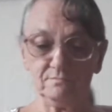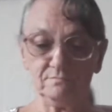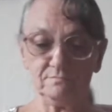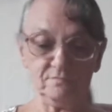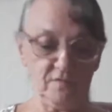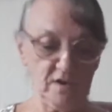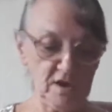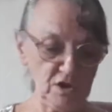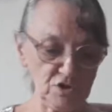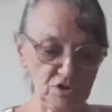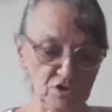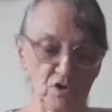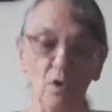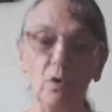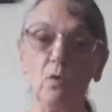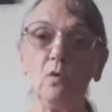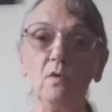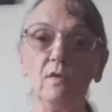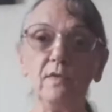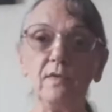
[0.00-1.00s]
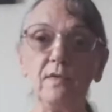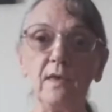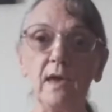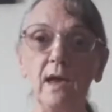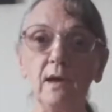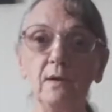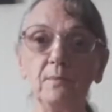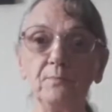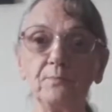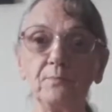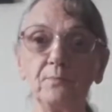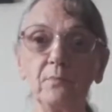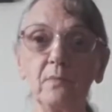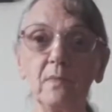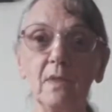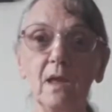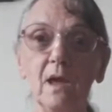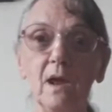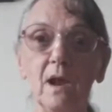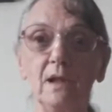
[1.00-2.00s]
the whole thing,
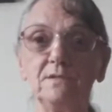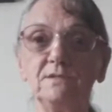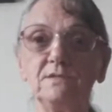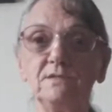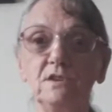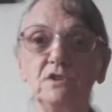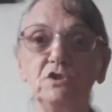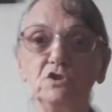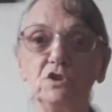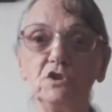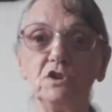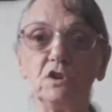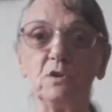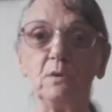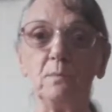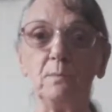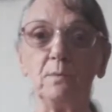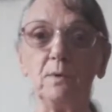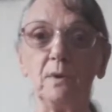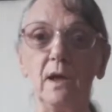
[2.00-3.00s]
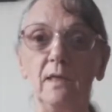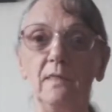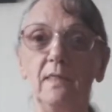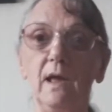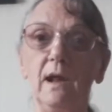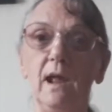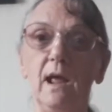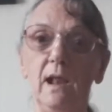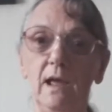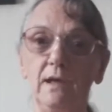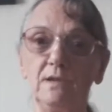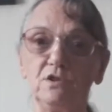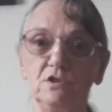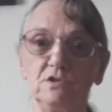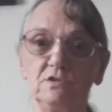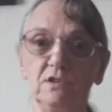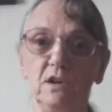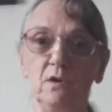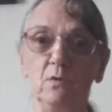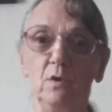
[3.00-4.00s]
and I'll stitch it up, and then I'll let you
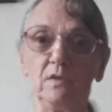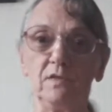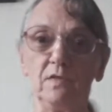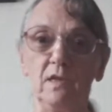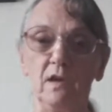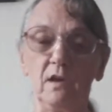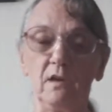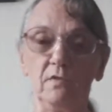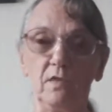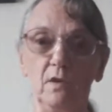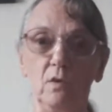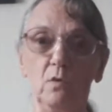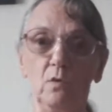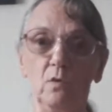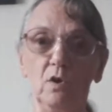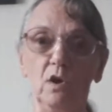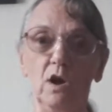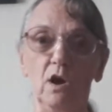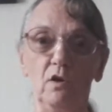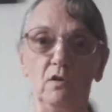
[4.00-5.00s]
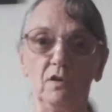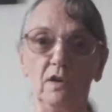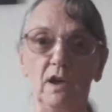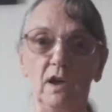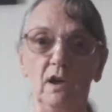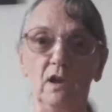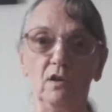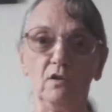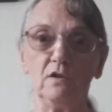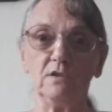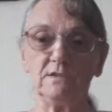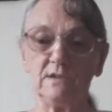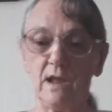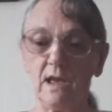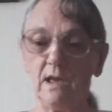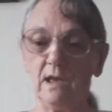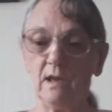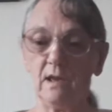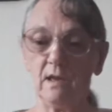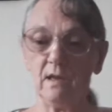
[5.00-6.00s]
see what the whole cardigan looks
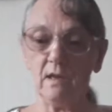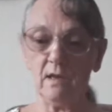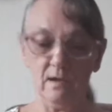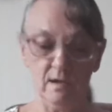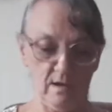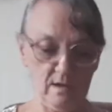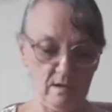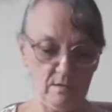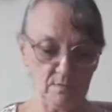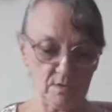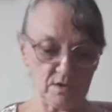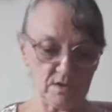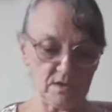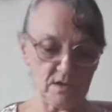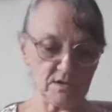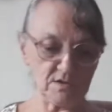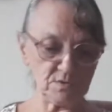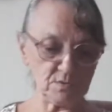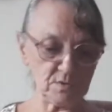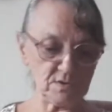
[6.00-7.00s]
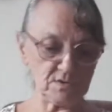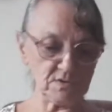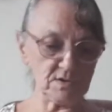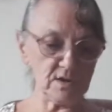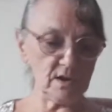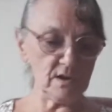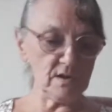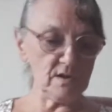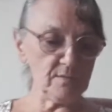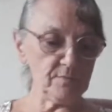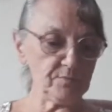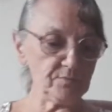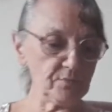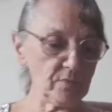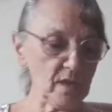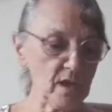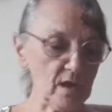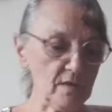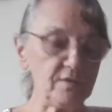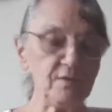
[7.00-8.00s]
like. But this was
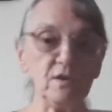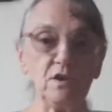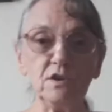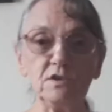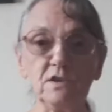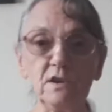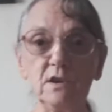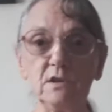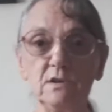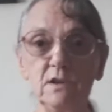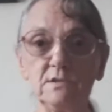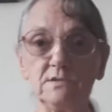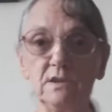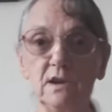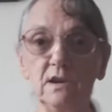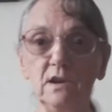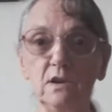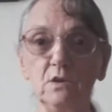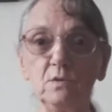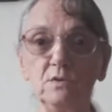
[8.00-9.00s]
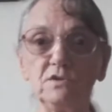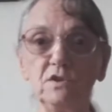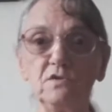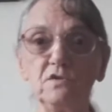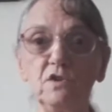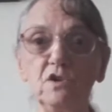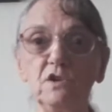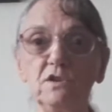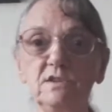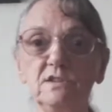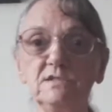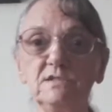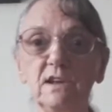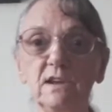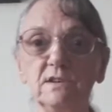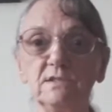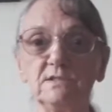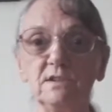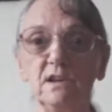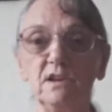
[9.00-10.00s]
a 30, saying it was a
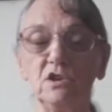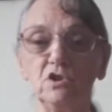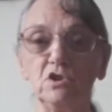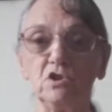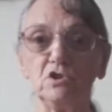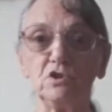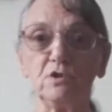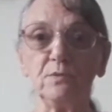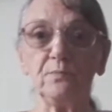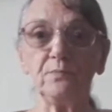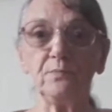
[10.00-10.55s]
36 inch,